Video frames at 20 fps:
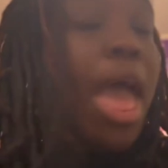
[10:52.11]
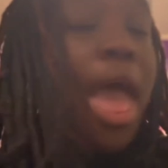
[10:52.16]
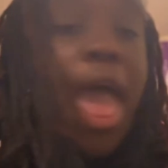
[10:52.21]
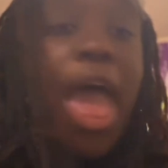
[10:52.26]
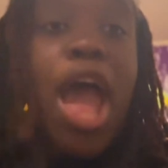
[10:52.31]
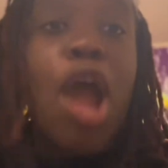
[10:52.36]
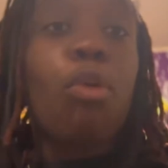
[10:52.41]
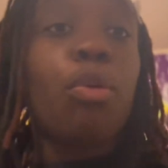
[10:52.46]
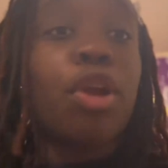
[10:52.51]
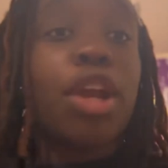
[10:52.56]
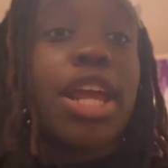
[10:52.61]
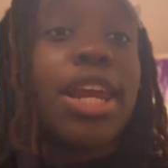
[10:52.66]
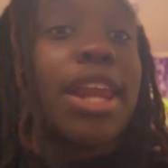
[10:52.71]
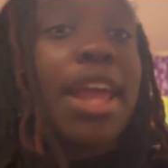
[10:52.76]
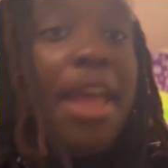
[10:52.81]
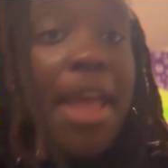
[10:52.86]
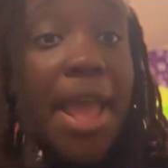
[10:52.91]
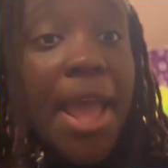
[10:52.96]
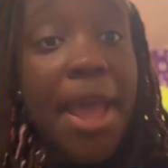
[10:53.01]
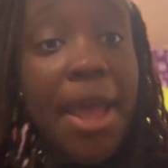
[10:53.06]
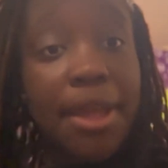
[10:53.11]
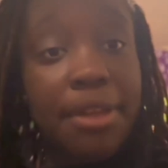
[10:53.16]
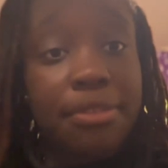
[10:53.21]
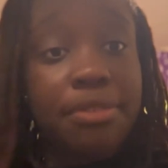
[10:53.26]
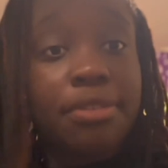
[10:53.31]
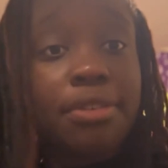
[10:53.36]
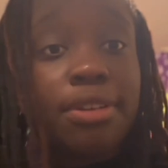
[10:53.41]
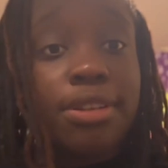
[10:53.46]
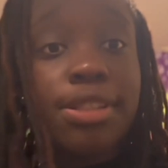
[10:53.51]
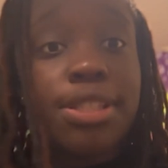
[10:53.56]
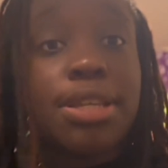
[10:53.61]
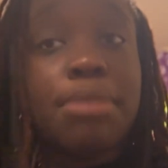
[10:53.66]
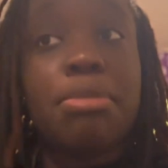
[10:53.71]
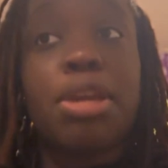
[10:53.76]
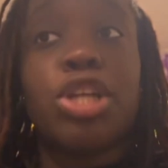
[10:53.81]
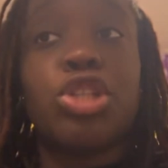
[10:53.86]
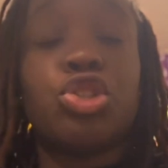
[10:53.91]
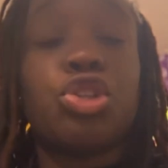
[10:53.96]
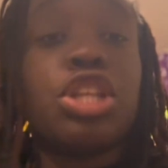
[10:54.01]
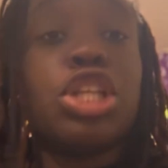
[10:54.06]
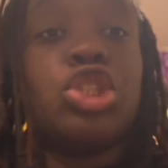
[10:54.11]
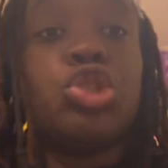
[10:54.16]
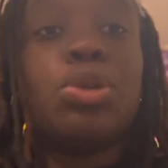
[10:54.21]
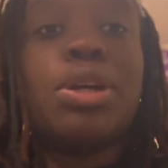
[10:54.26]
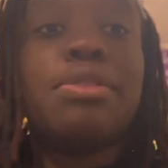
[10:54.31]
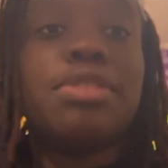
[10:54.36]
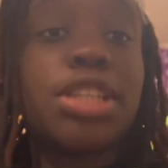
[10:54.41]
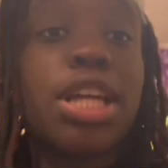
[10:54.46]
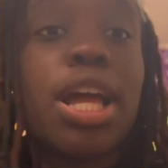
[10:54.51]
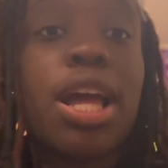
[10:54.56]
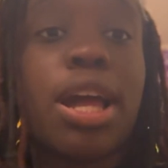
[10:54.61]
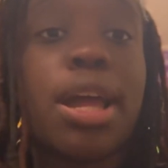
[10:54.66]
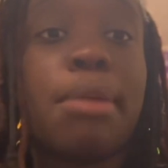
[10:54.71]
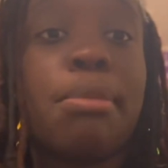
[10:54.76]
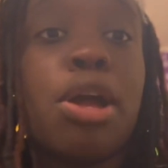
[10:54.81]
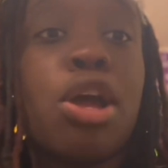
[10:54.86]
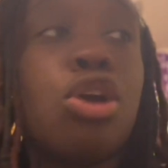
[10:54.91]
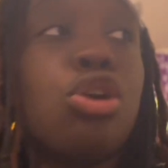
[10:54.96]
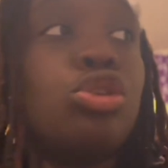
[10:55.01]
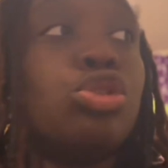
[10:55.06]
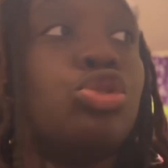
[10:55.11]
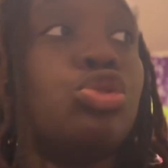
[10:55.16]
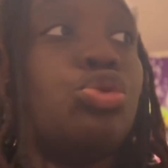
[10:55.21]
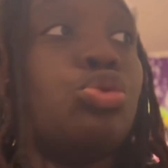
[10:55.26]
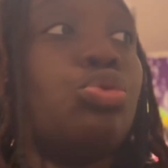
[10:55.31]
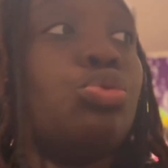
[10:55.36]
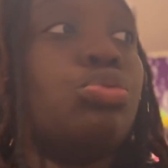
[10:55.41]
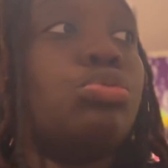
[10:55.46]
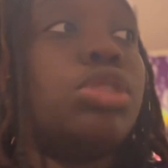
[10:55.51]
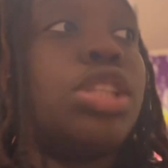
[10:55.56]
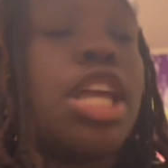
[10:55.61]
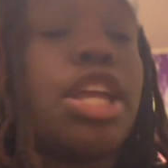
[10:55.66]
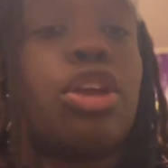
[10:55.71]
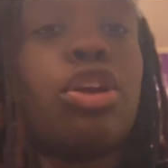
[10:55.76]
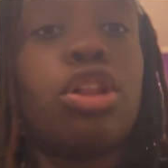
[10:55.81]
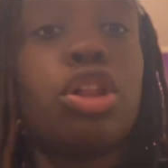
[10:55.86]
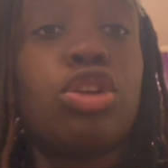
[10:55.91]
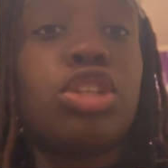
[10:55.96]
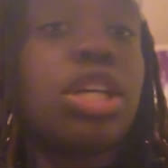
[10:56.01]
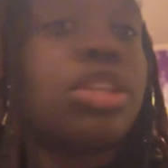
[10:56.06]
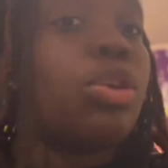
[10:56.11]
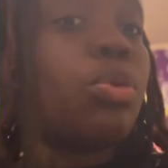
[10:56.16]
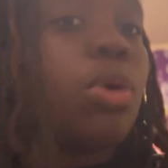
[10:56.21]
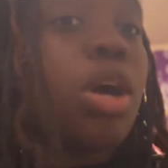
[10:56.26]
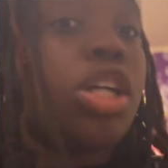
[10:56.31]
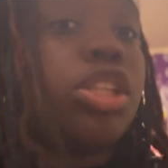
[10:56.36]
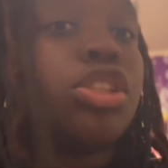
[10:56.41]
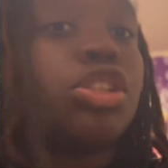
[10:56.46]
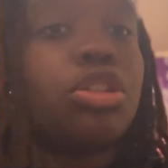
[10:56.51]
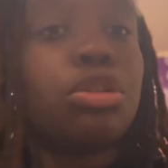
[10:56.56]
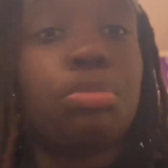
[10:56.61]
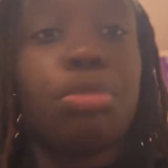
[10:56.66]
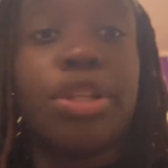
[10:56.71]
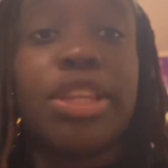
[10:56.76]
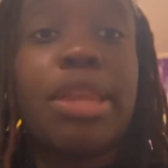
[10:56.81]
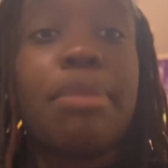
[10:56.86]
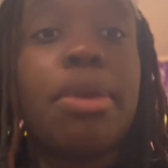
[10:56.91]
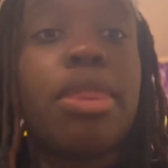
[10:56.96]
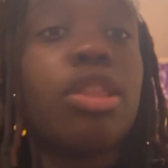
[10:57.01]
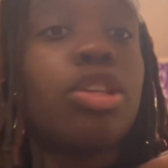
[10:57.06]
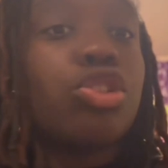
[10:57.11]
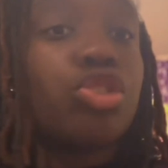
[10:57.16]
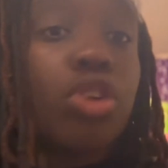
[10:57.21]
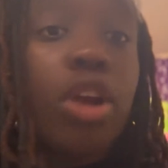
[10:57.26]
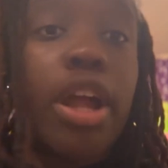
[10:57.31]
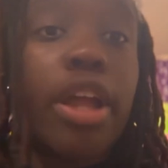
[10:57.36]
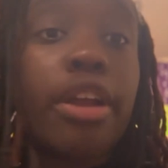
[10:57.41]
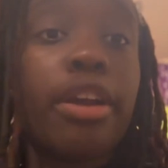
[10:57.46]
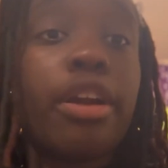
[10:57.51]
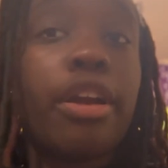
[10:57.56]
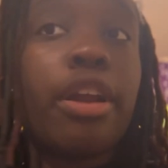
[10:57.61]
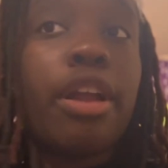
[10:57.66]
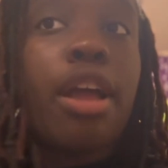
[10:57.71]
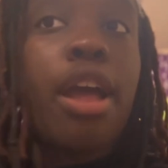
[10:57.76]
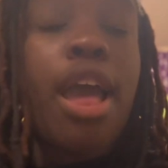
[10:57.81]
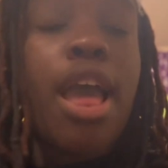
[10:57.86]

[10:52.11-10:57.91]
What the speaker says: hour and a half, to make sure that you have time to take your clothes out the wash, put them in the dryer,